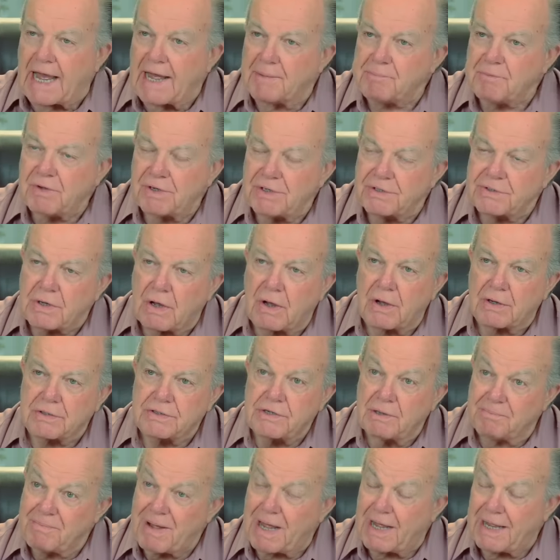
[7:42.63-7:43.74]
I'm going to talk
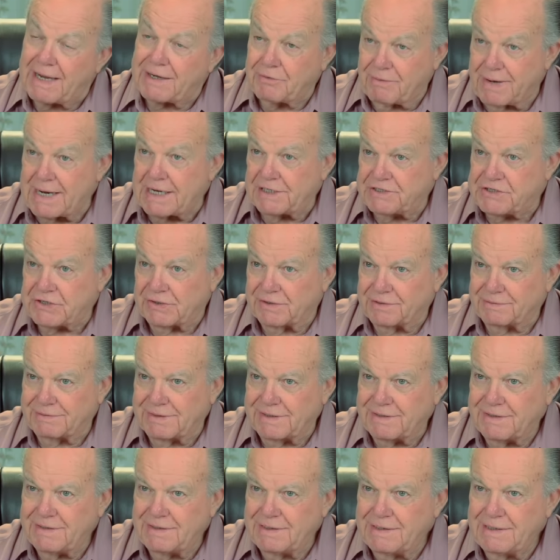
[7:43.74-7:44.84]
to my grandchildren
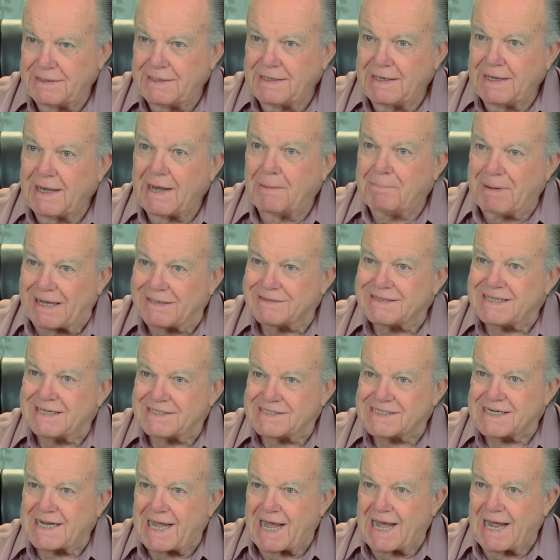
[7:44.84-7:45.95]
about
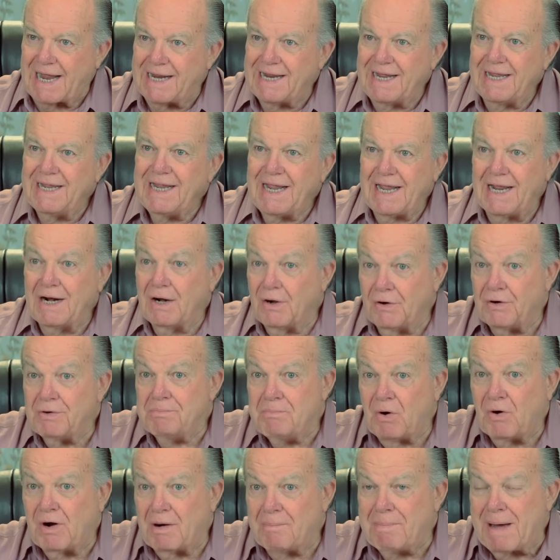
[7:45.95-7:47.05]
this guy and learn
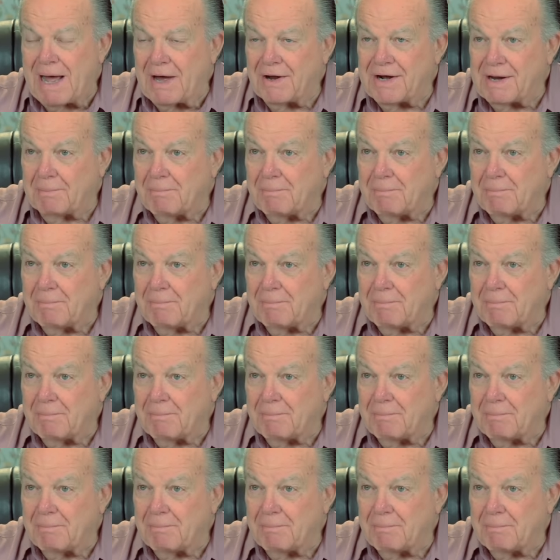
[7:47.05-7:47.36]
more about